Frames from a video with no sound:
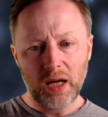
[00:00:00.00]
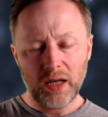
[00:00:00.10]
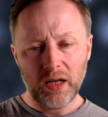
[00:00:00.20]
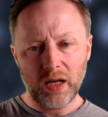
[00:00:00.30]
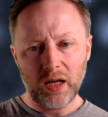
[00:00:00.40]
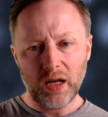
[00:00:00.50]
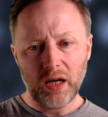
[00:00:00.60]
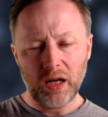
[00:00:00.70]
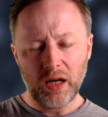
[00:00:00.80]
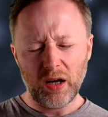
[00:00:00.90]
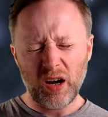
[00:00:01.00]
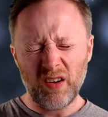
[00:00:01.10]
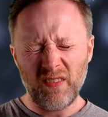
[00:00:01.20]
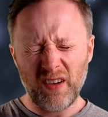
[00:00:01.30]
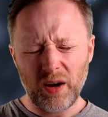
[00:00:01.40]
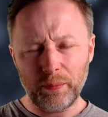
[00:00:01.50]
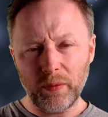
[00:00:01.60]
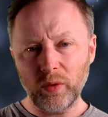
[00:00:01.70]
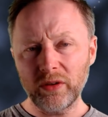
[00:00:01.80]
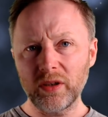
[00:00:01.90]
And I've
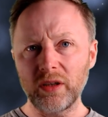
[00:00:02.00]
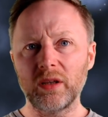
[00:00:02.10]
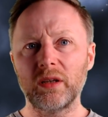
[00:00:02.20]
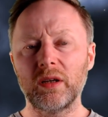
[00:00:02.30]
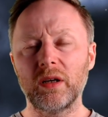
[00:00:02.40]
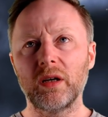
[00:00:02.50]
been wondering